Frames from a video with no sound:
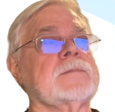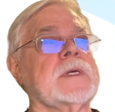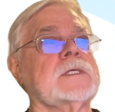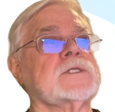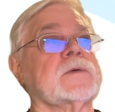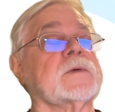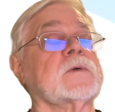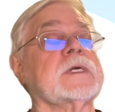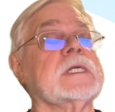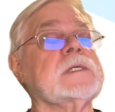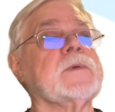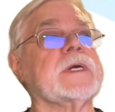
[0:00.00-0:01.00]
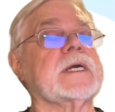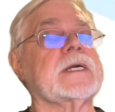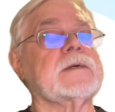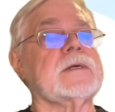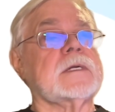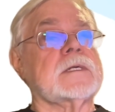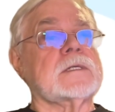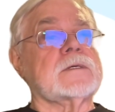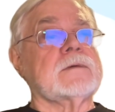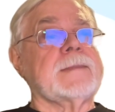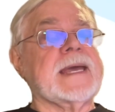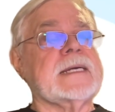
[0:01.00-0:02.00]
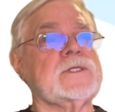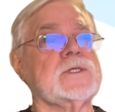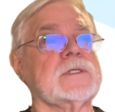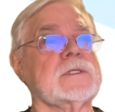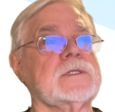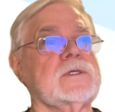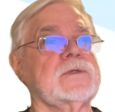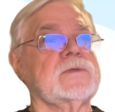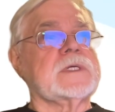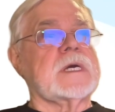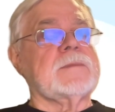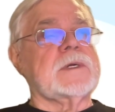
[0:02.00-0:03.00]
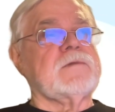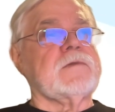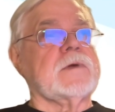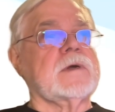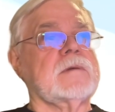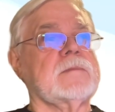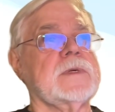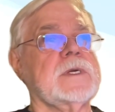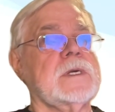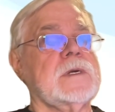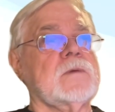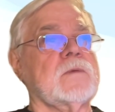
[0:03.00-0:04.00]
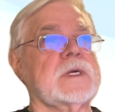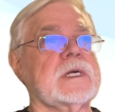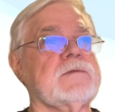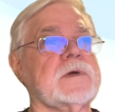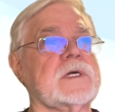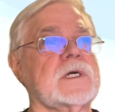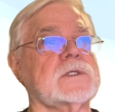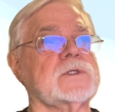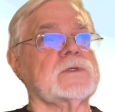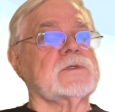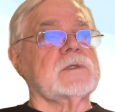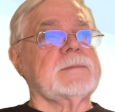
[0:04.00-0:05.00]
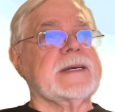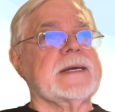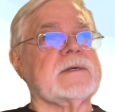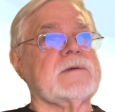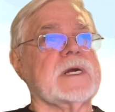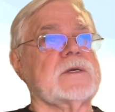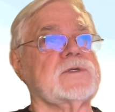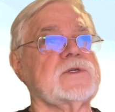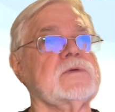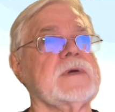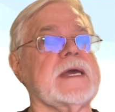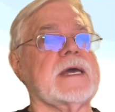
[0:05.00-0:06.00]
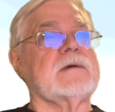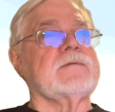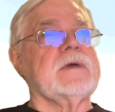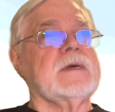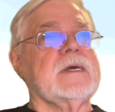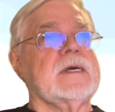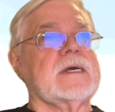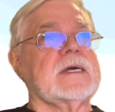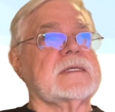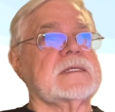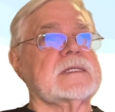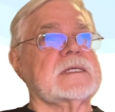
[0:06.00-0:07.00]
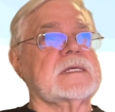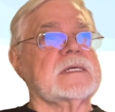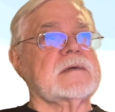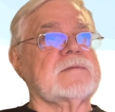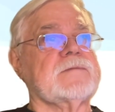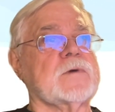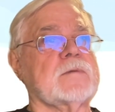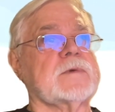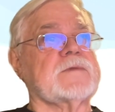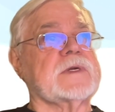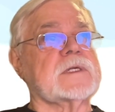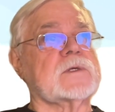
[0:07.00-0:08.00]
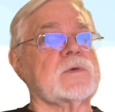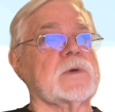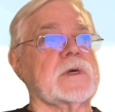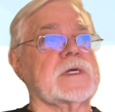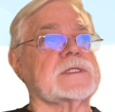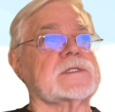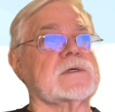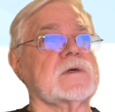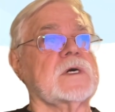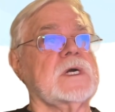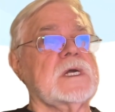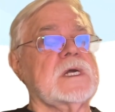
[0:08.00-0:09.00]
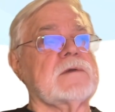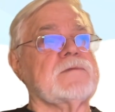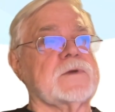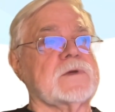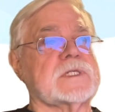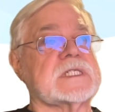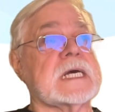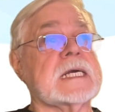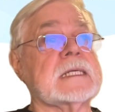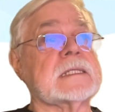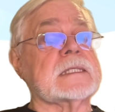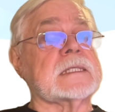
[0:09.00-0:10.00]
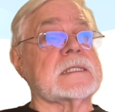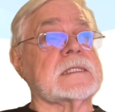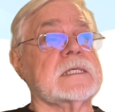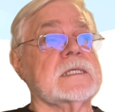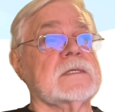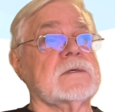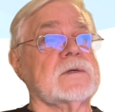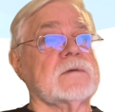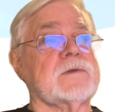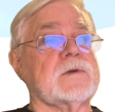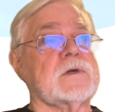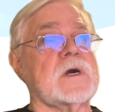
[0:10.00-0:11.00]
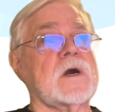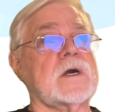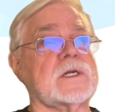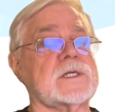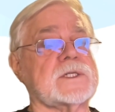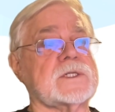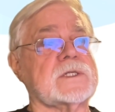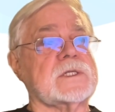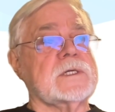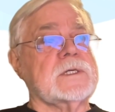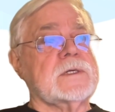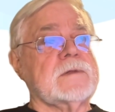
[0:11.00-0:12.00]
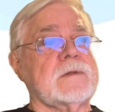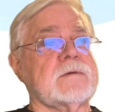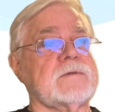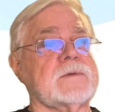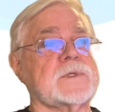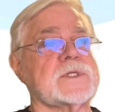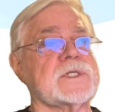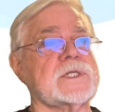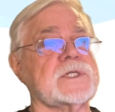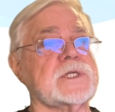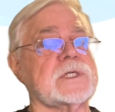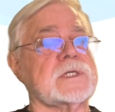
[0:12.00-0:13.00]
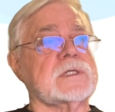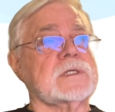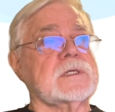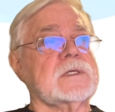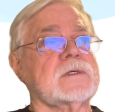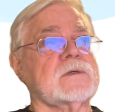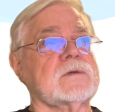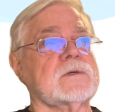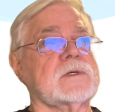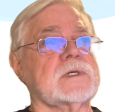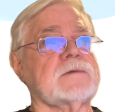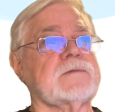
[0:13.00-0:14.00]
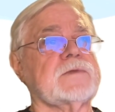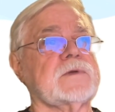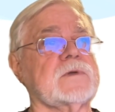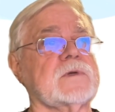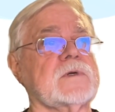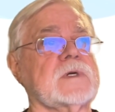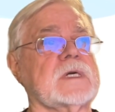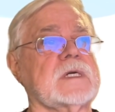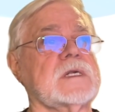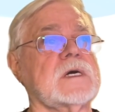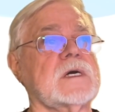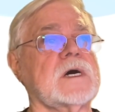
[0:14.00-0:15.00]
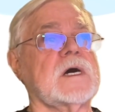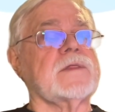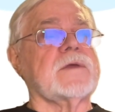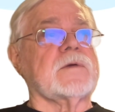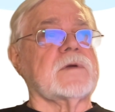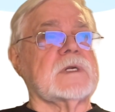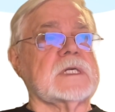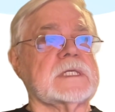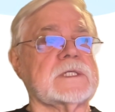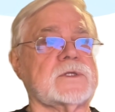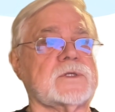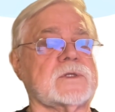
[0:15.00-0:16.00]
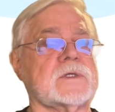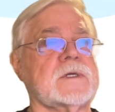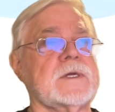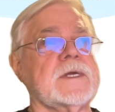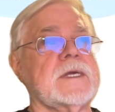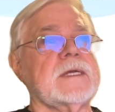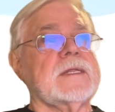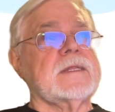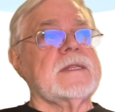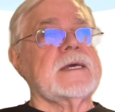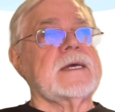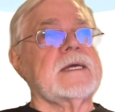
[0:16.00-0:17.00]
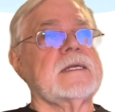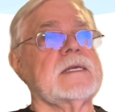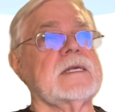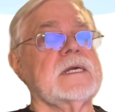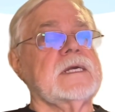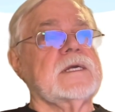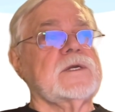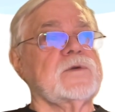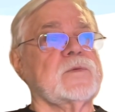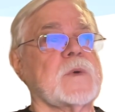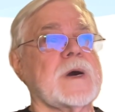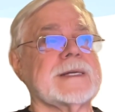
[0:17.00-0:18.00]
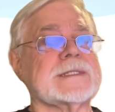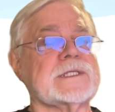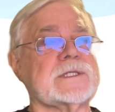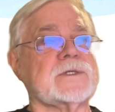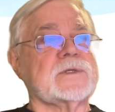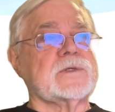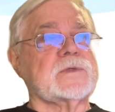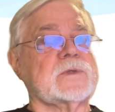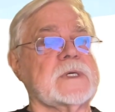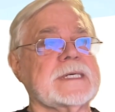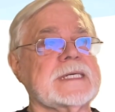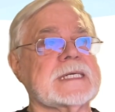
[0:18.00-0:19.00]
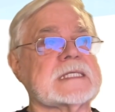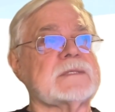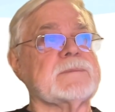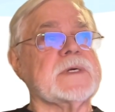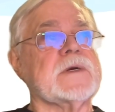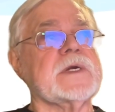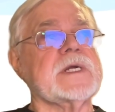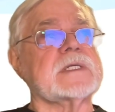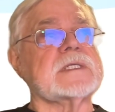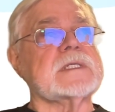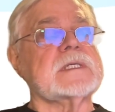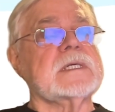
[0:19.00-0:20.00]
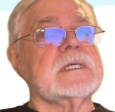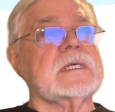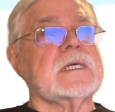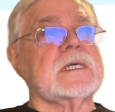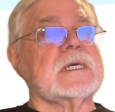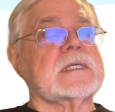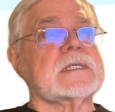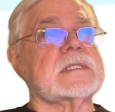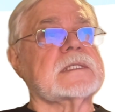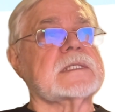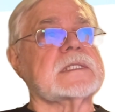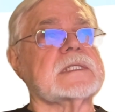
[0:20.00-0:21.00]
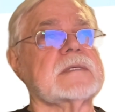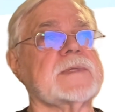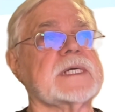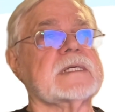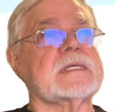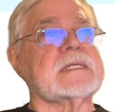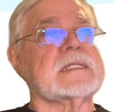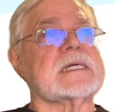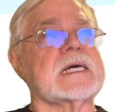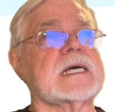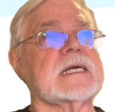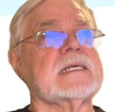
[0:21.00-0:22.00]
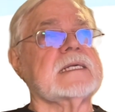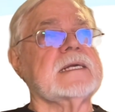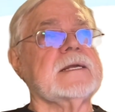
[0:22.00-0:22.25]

So anyway, to imagine you coming from whatever cultural background you have as a form of inquiry. So if you're a scientist, or if you're an artist, or if you're a musician, or if you're an author or literature, then you want to experience systemic design